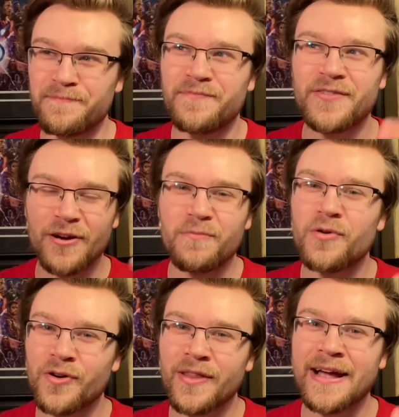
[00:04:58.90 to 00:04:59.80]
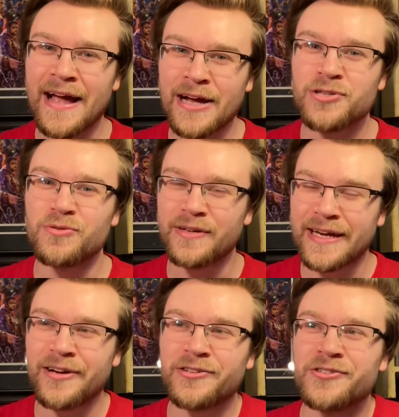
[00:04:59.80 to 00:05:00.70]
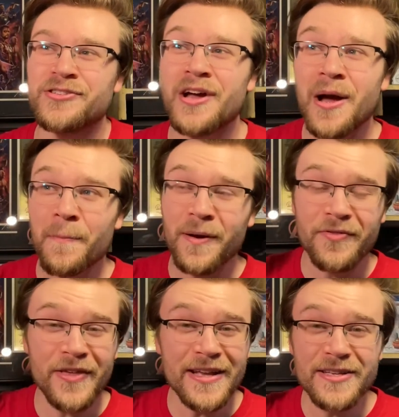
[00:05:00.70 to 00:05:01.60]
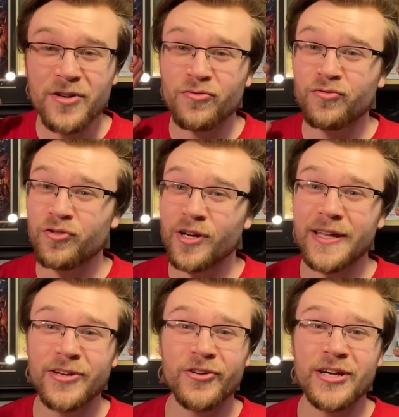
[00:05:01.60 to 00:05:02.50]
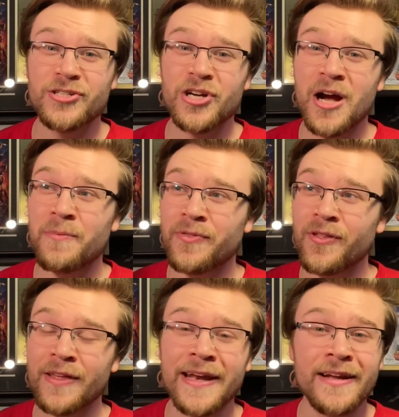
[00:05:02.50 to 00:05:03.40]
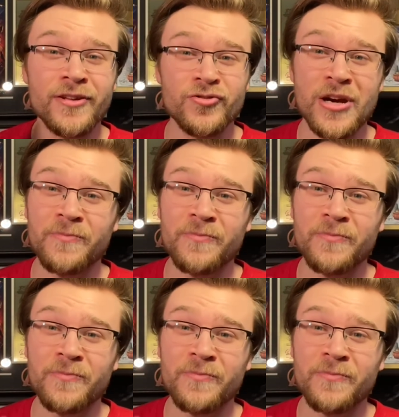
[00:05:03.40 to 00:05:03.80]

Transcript: feel more like actual characters. But they did a really great job with the Lady and the Tramp